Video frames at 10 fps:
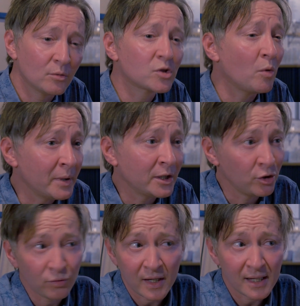there was a woman in
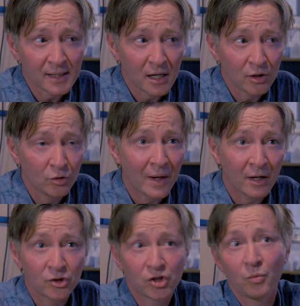Youth Theatre who went
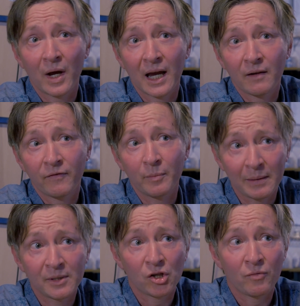on to work for
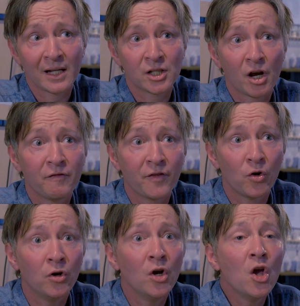BBC Radio
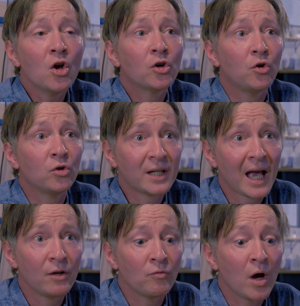4 called
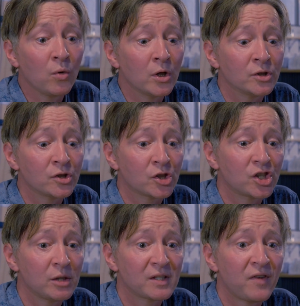Kate Rowland, and
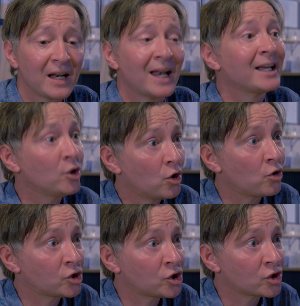she was very like
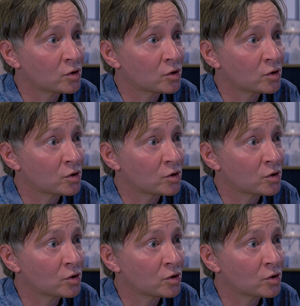encouraging